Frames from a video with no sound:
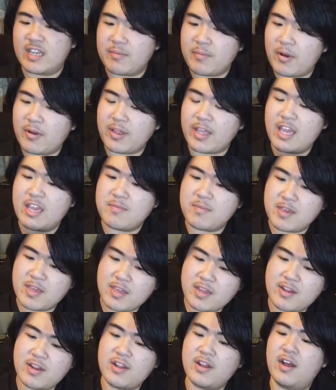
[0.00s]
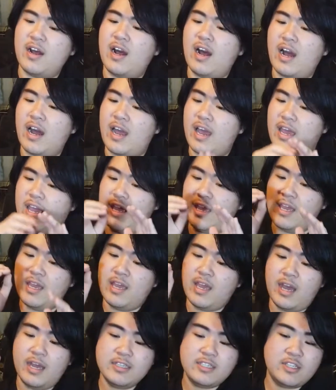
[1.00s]
about KB Year. I
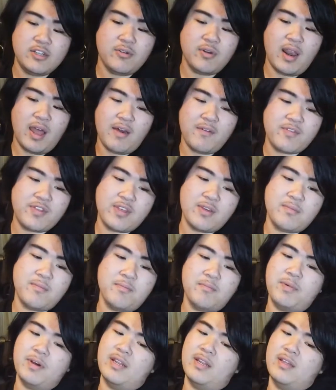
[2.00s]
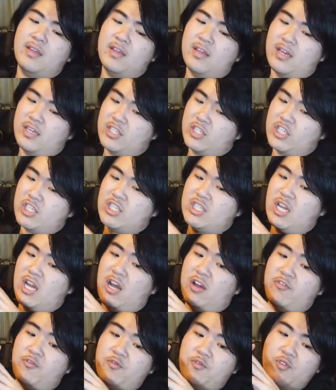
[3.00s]
still love them, but it's just
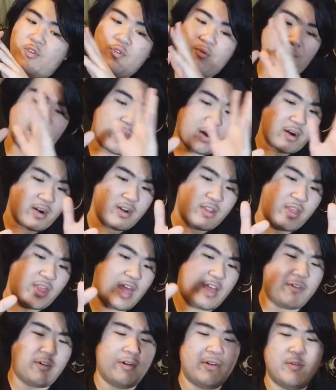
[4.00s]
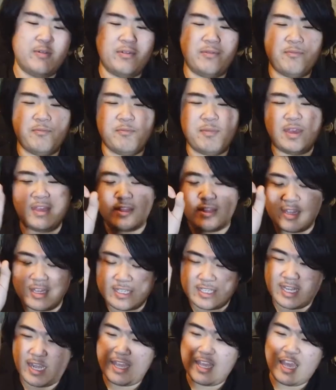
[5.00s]
a few parts that will make
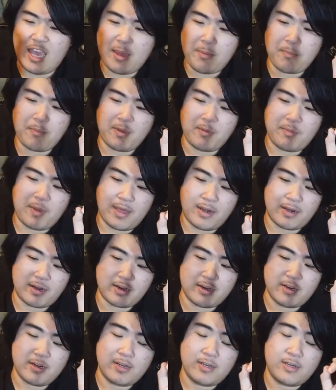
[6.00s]
this IEM be better.